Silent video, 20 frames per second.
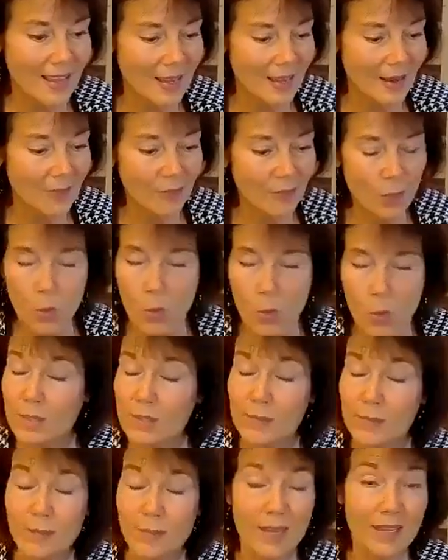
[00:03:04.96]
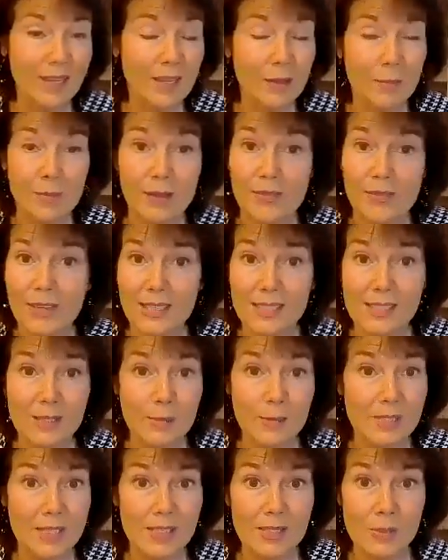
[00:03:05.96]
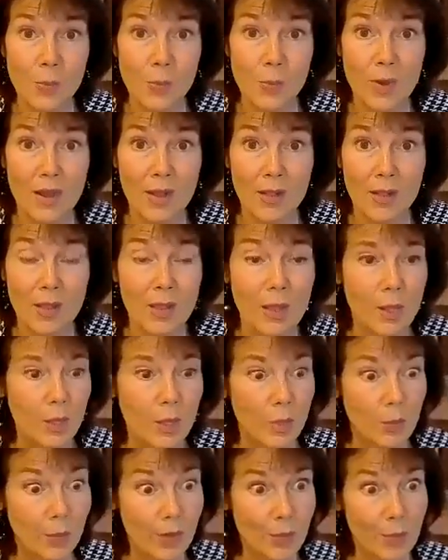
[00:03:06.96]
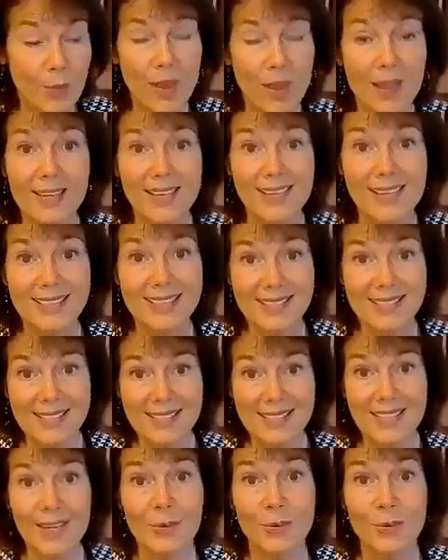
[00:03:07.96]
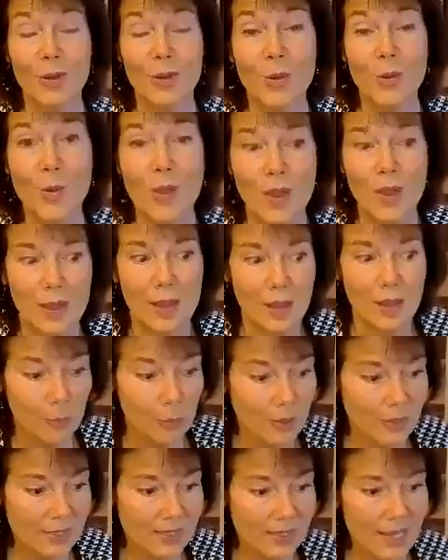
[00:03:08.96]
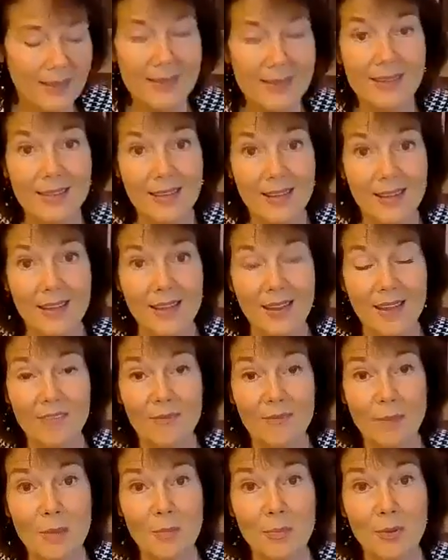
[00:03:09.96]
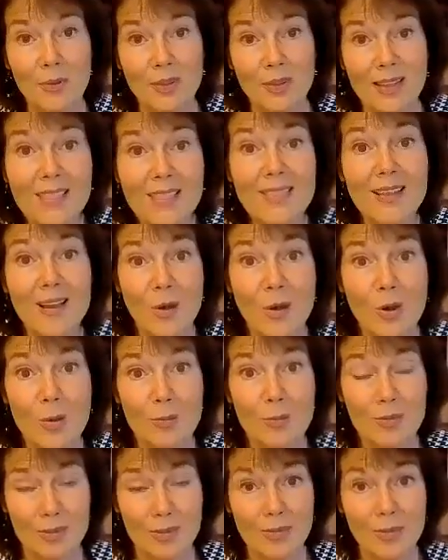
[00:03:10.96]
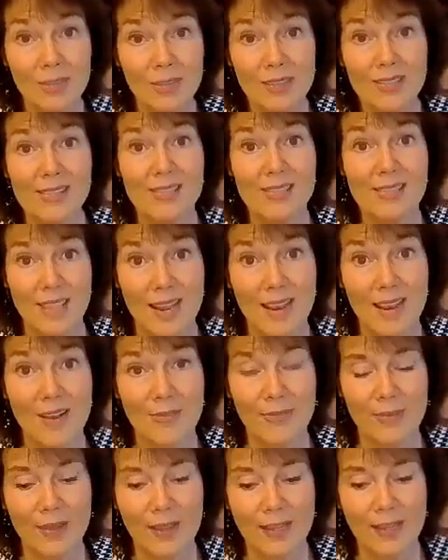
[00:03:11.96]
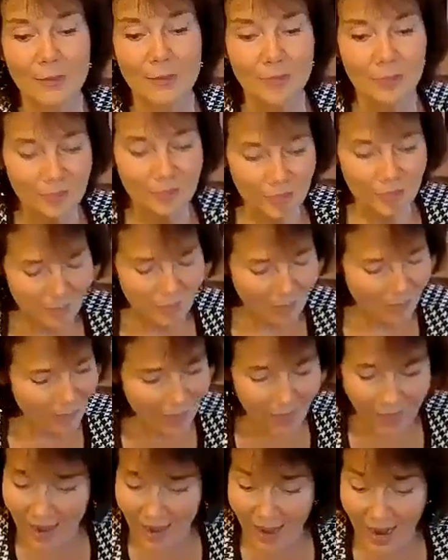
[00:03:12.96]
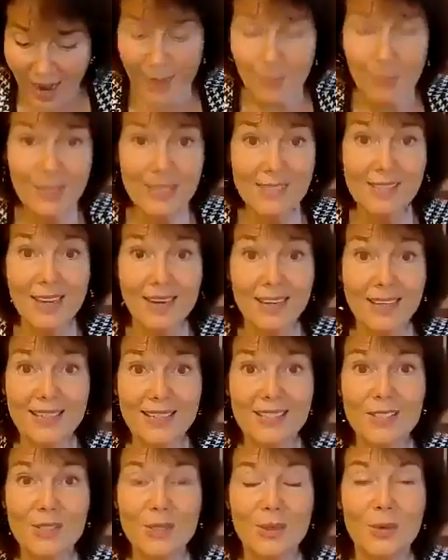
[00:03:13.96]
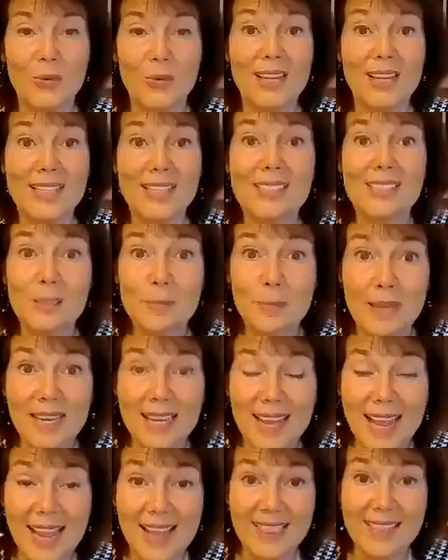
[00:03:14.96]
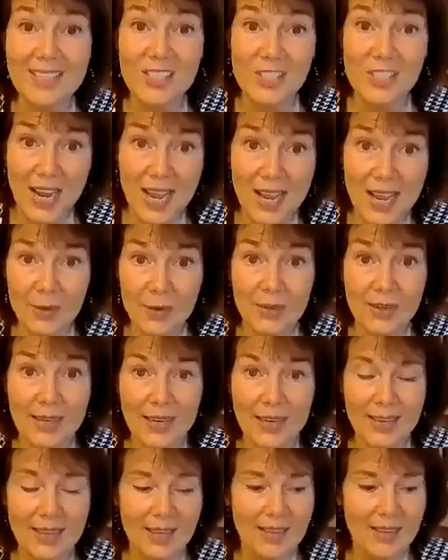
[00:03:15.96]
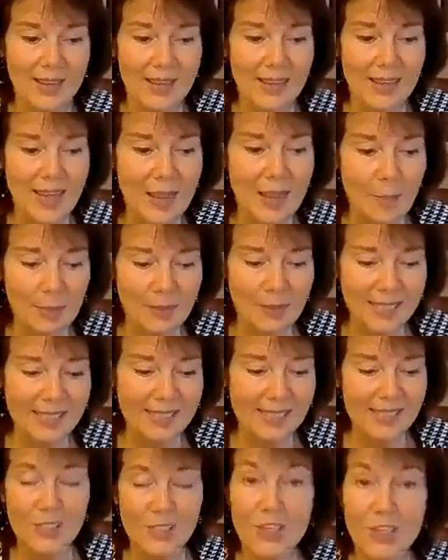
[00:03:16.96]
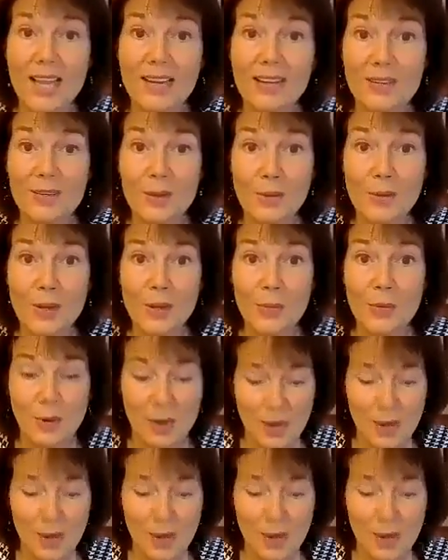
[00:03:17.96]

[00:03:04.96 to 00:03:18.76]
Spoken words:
And of course, men can be victims as well. We want 0% of people in the home to feel unsafe. I'm excited to get to speak at the Chattery, a place in Chattanooga